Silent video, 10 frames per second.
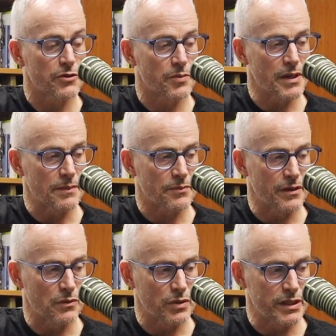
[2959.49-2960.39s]
roadmap
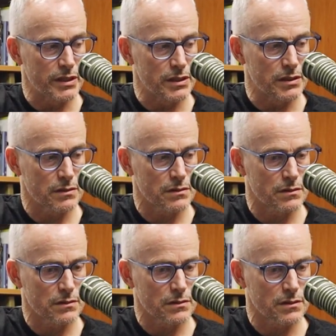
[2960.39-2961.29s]
that we
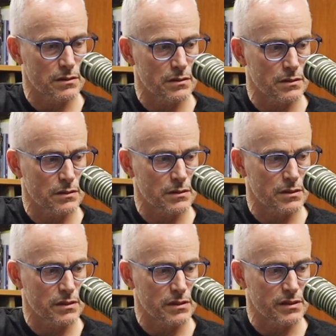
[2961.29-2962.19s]

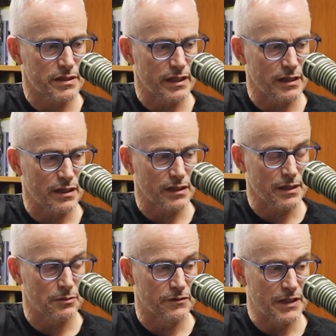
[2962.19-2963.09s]
set
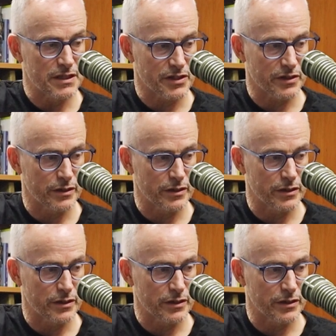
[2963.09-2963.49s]
out a couple of years